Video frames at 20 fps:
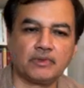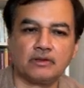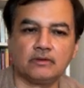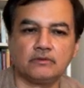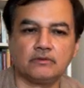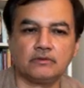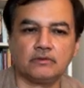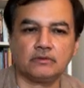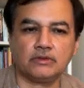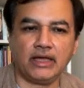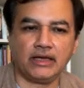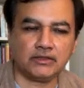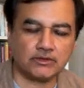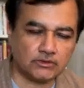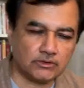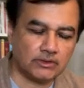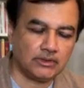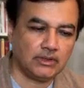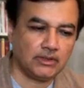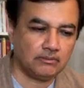So
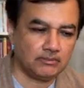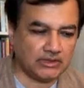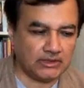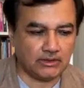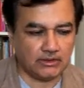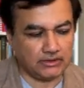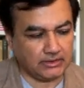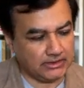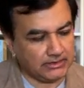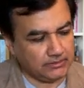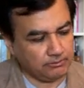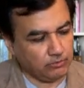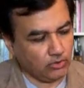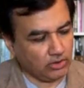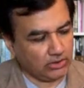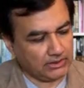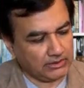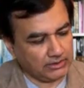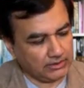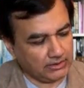but this
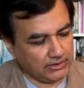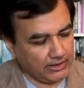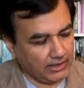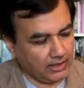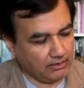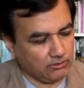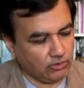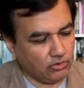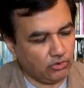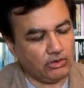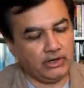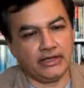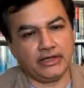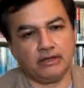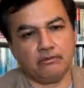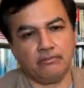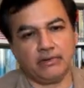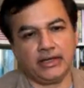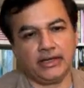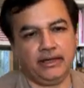book that I'm holding
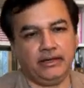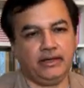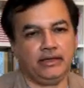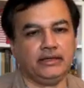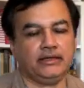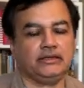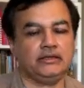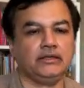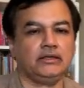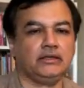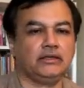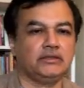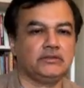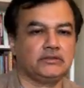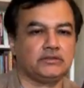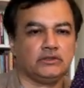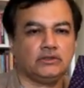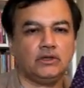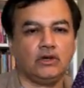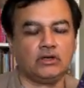in my hand is
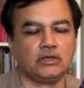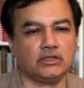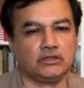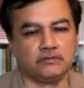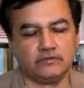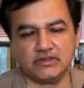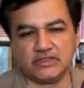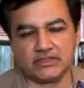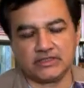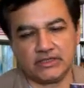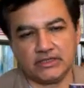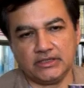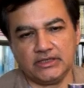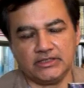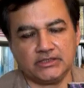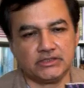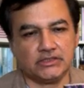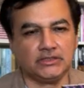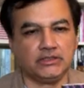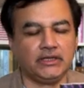not the first
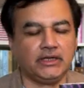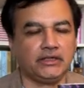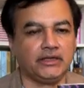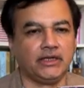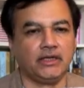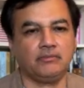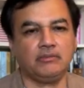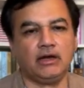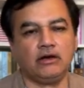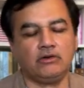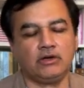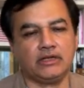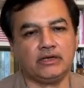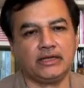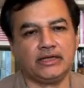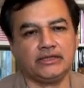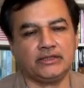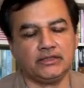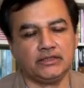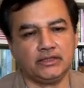edition that came out in
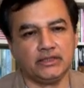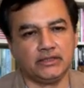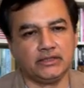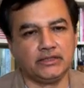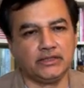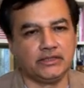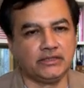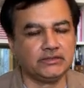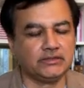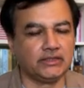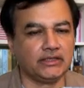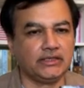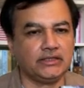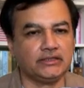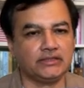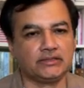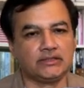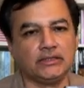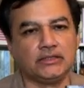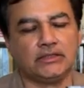1930s.
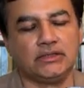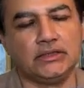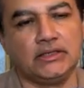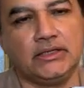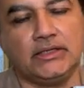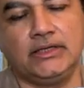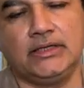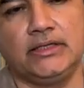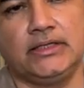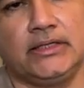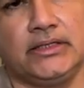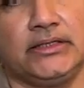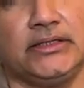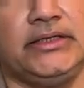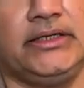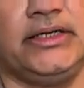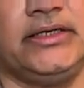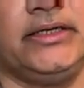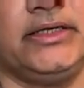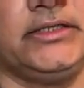It's the third
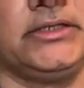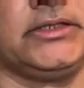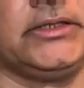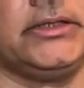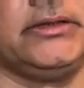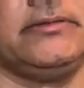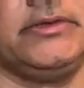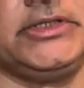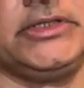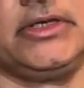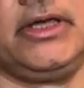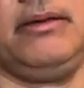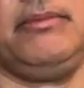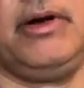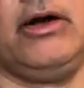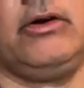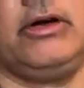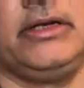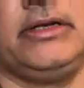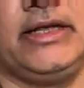edition, which came
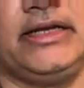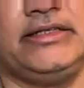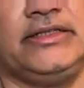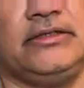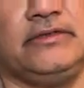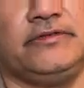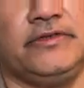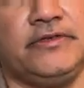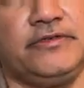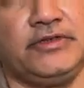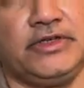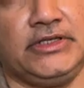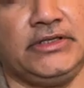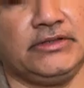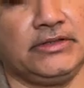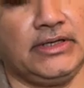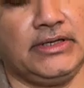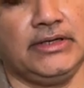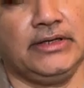out in 1950s.